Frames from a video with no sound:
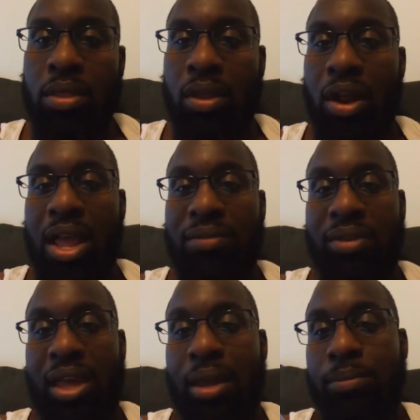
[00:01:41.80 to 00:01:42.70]
they're going to have
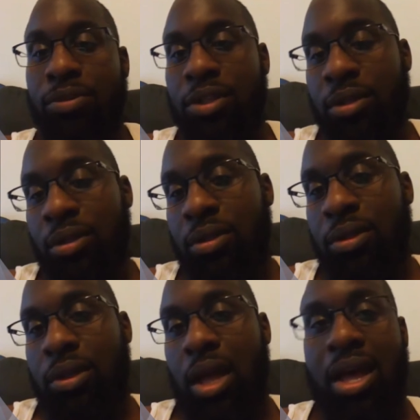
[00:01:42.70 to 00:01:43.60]
games
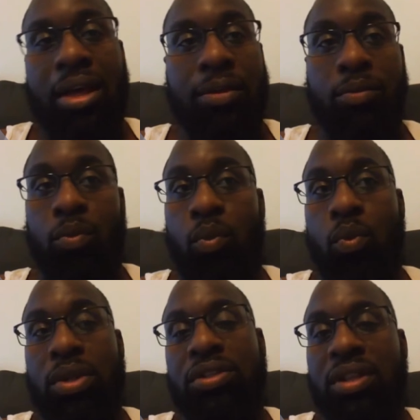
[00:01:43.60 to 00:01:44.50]
uh,
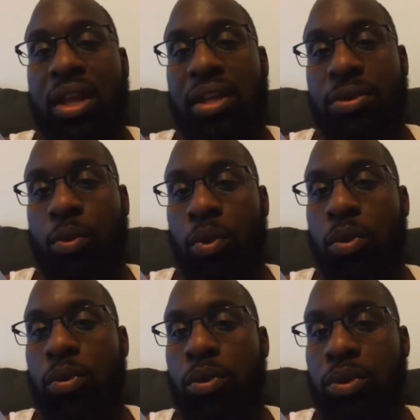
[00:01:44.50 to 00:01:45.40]
Wednesday
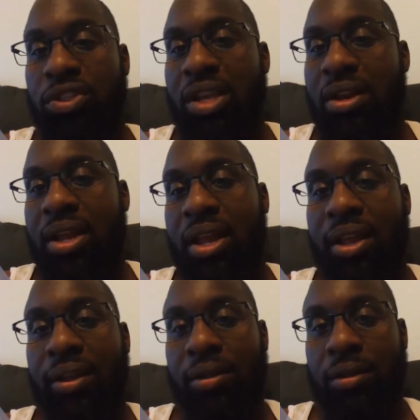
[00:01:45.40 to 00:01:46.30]
through
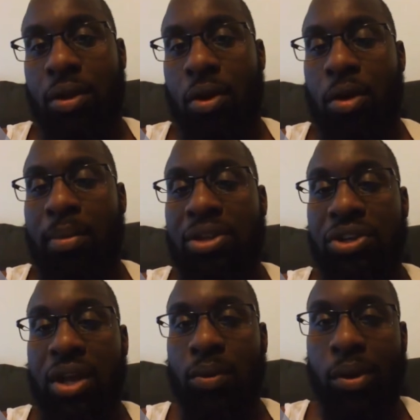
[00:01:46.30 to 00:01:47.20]
Sunday on
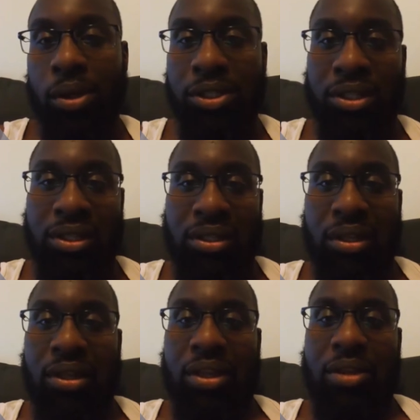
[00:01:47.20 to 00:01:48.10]
major networks.
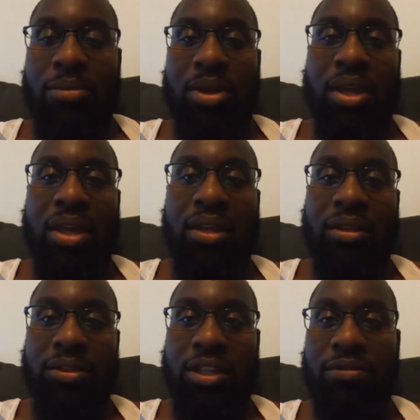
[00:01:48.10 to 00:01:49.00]
NBA
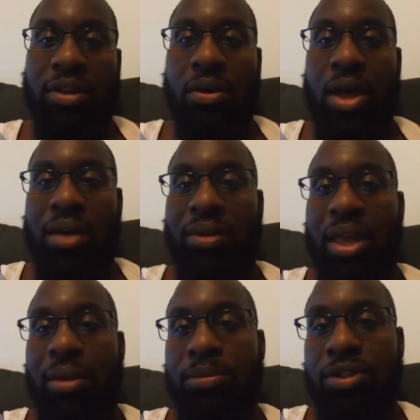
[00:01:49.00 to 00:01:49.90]
TV will have
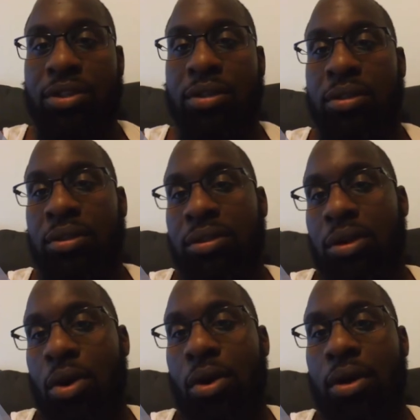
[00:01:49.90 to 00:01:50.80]
games
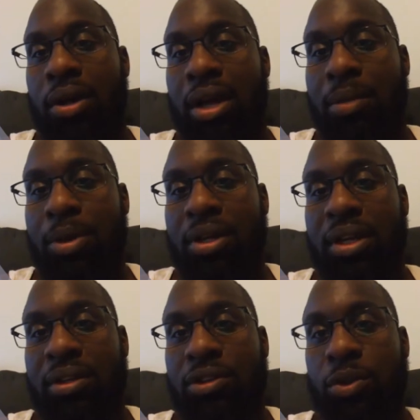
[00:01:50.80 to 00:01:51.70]
on
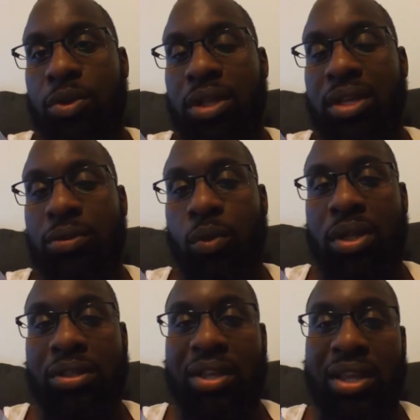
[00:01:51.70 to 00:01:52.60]
Monday and Tuesdays and
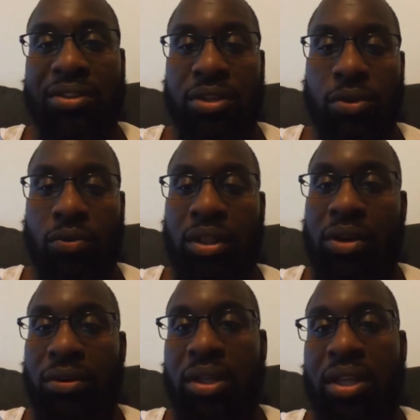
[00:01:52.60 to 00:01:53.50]
Wednesdays. So you
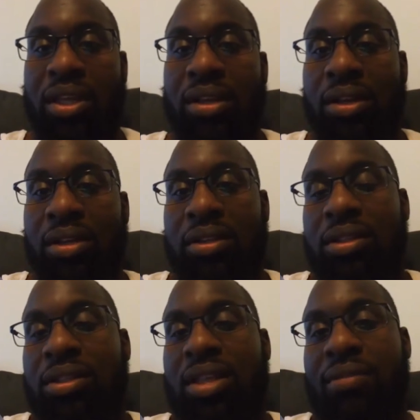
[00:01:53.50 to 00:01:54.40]
literally get
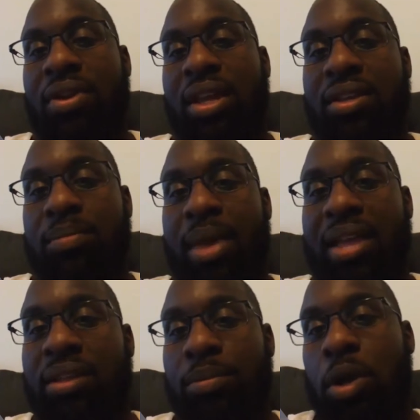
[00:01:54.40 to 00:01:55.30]
7 days of
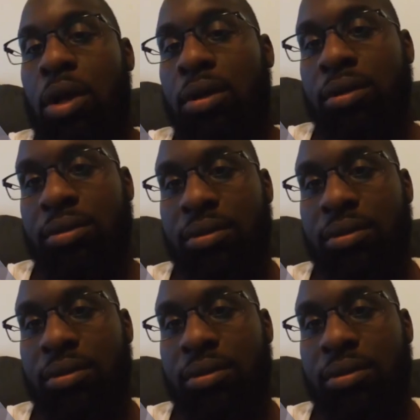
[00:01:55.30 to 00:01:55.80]
basketball